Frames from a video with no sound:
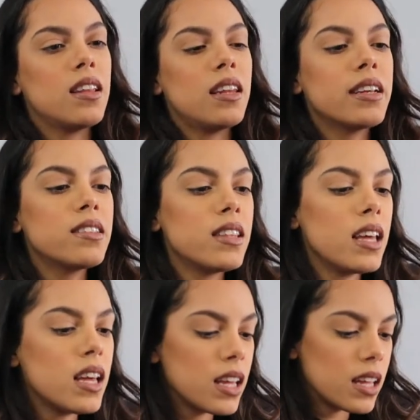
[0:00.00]
Next
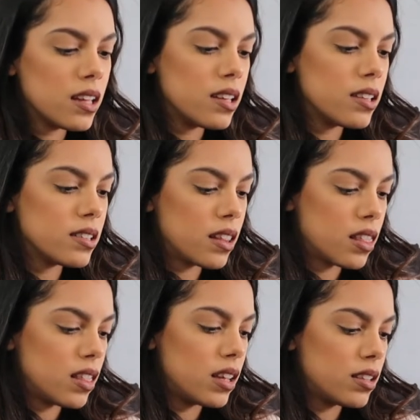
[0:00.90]
thing is
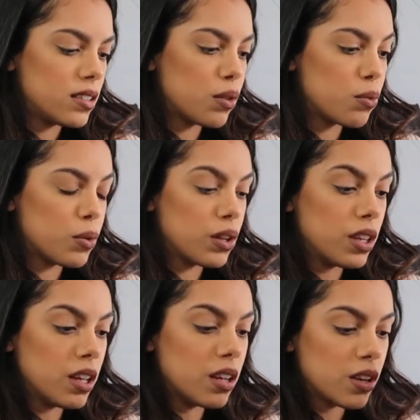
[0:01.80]
this
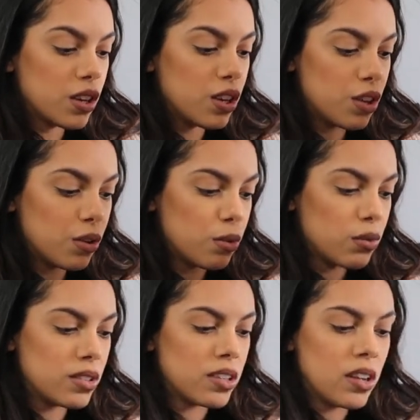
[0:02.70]
really
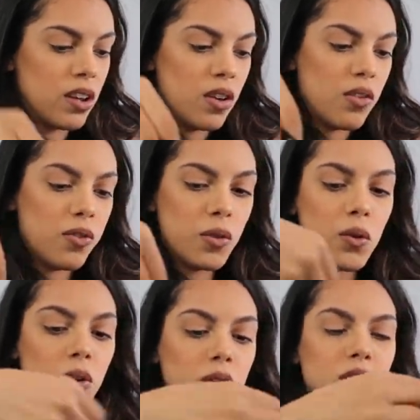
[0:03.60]
cute
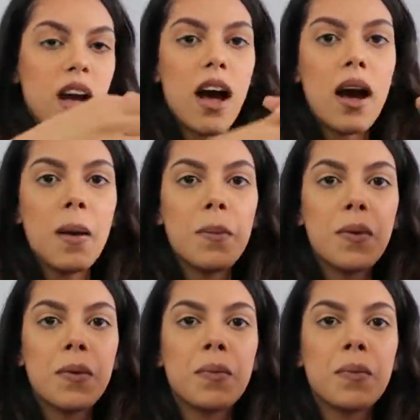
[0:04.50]
floral top.